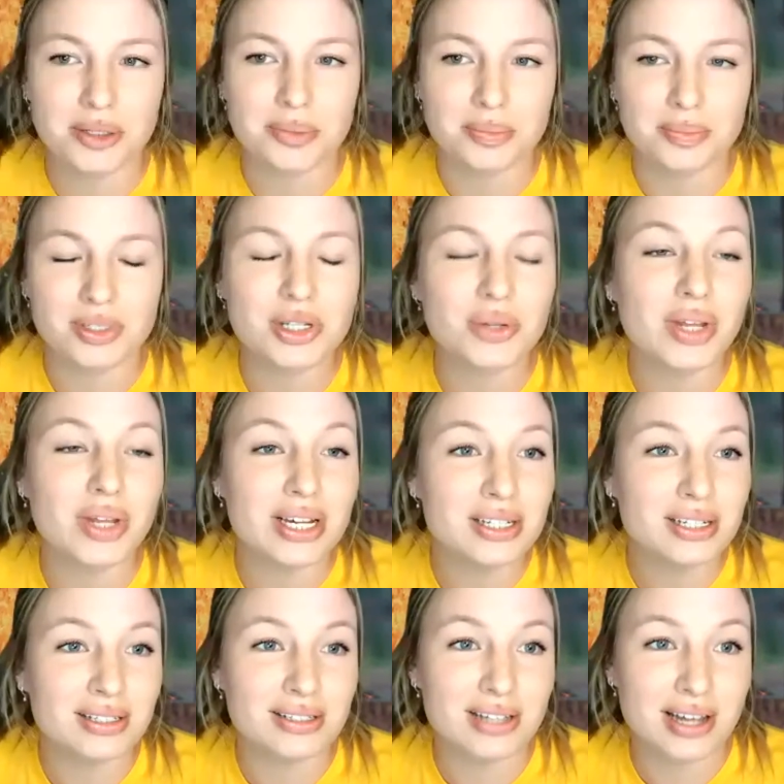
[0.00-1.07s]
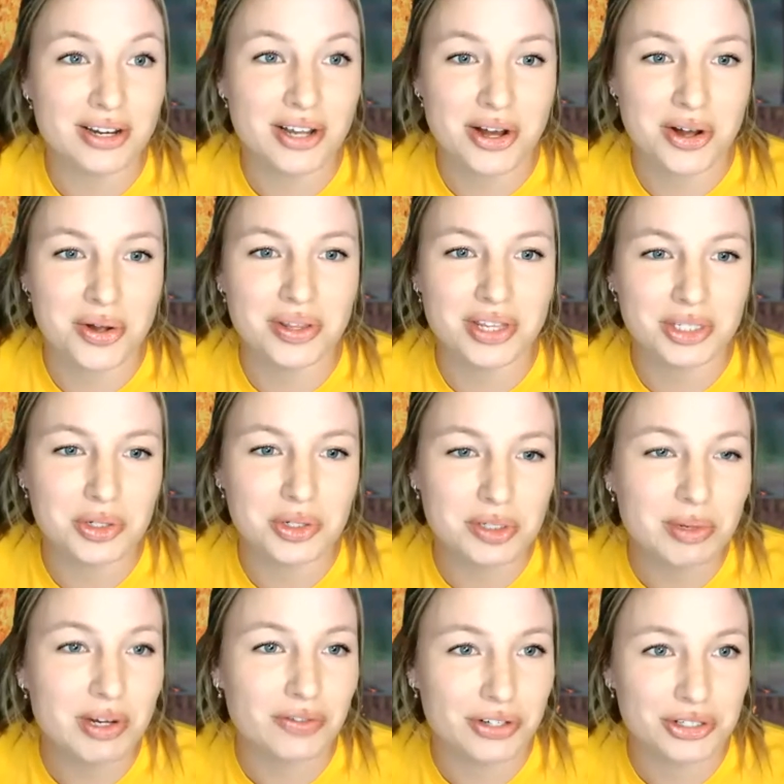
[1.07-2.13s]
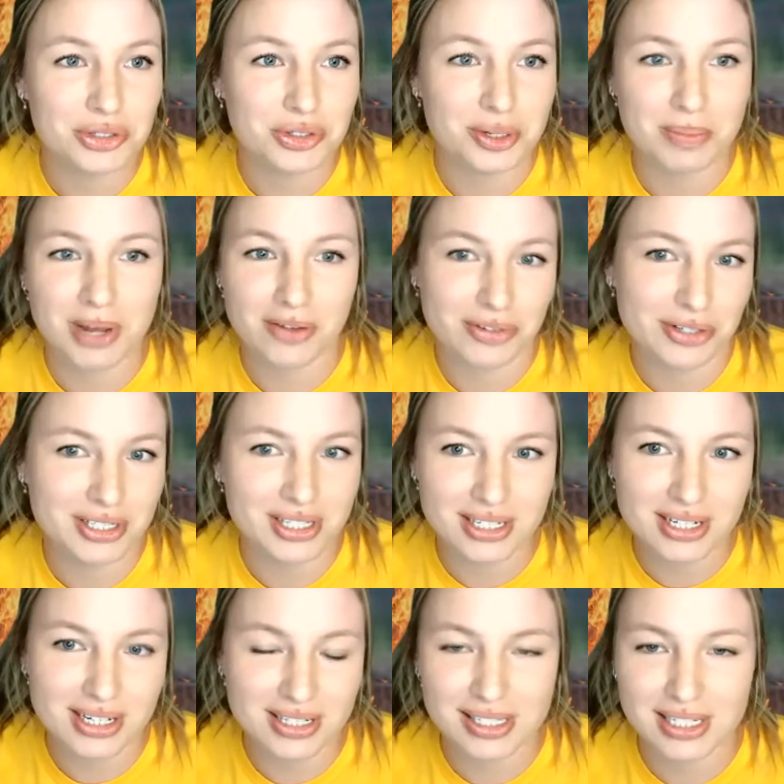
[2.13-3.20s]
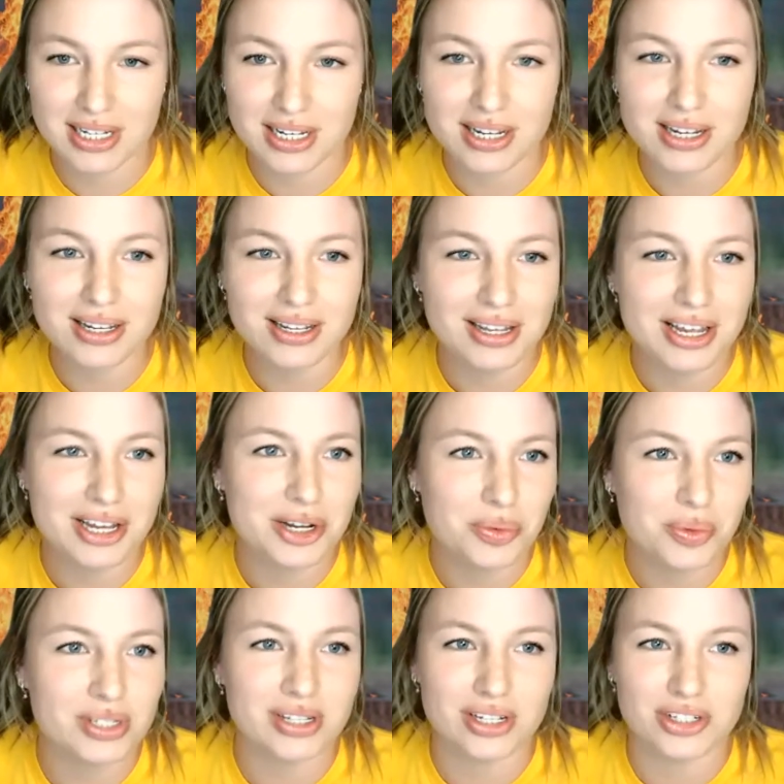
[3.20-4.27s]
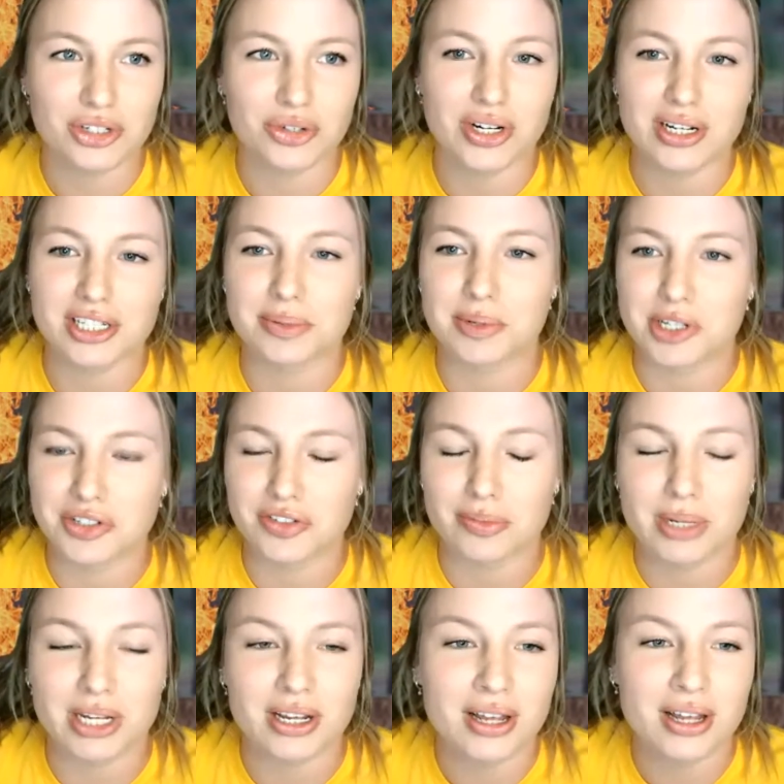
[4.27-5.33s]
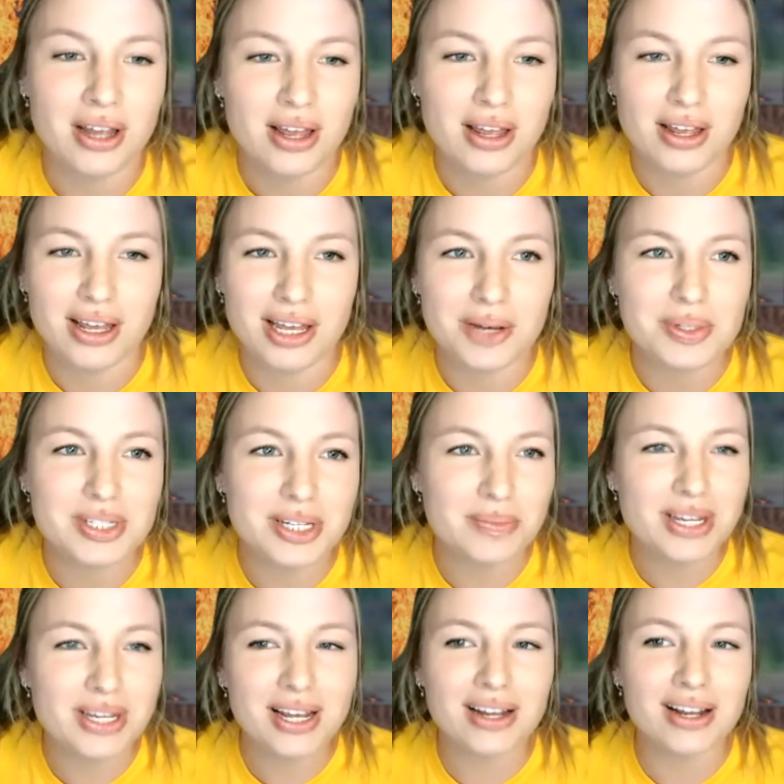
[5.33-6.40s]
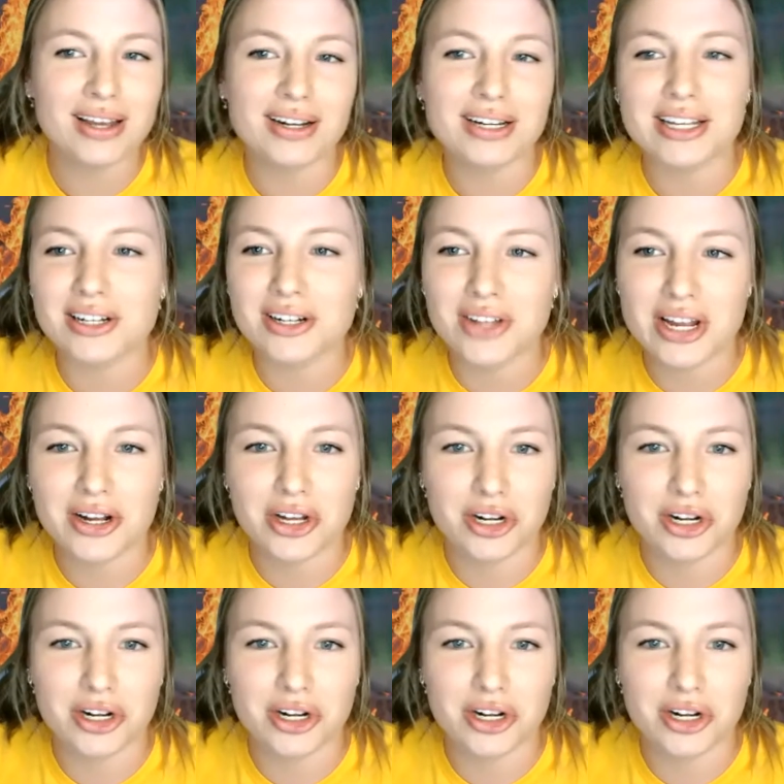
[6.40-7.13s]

So like Danielle, this was my first trip ever to DC, and it was such a great experience for me. It was something I kind of needed, like on a